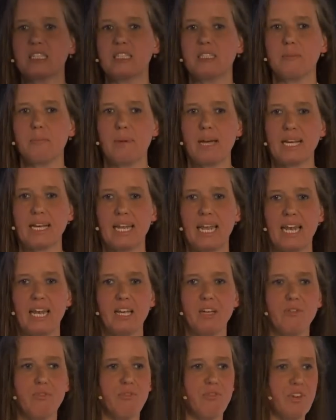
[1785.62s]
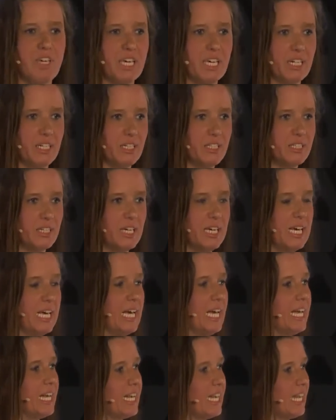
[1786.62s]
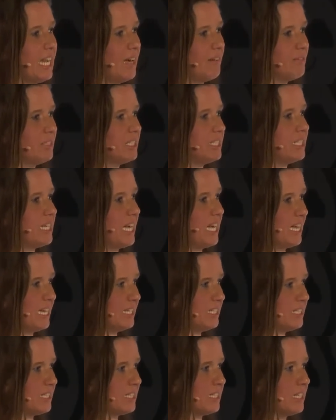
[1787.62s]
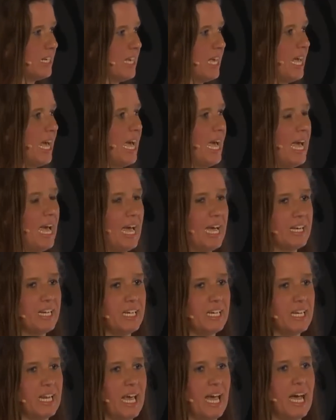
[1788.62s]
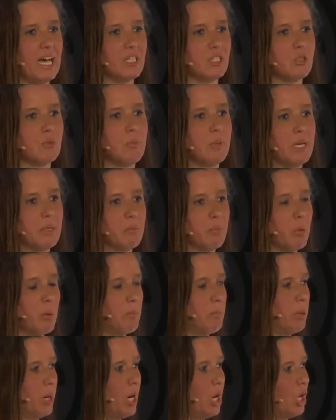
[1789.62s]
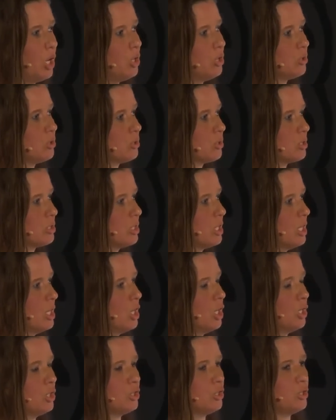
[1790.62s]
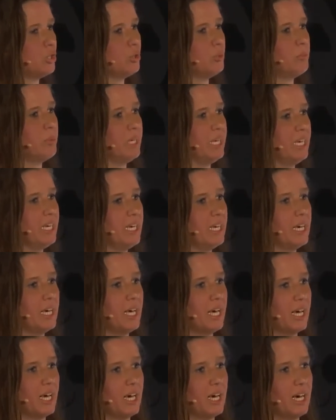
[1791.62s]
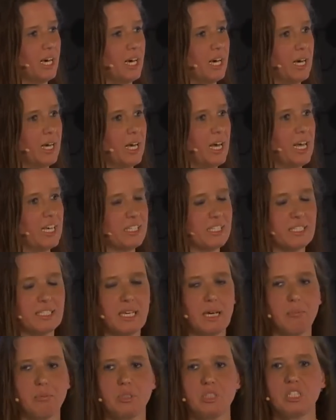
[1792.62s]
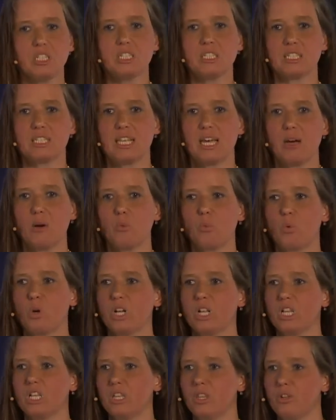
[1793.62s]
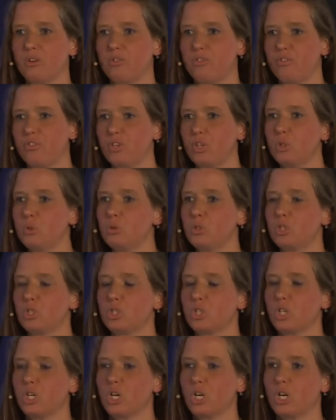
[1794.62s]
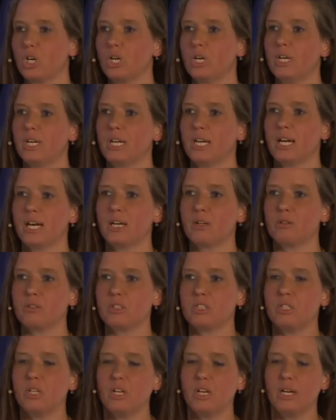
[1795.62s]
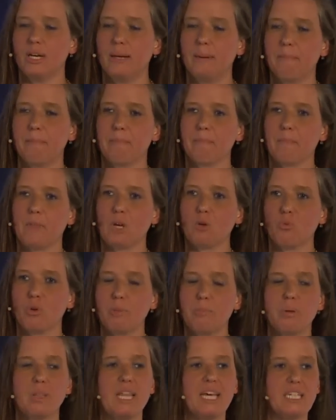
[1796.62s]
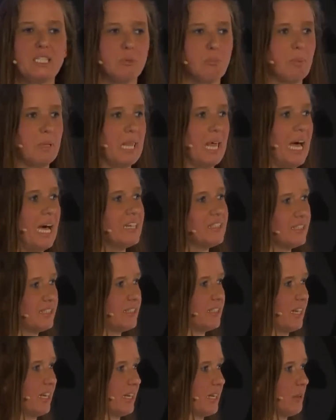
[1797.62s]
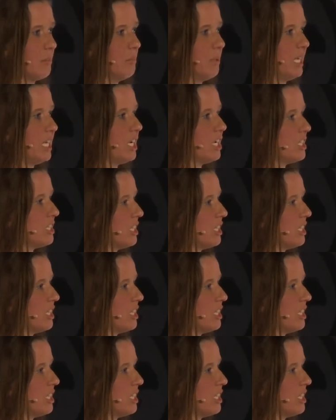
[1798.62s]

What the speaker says: the magnetic field, it levitates, and it has been proposed to be a substance that will in the future replace plastic because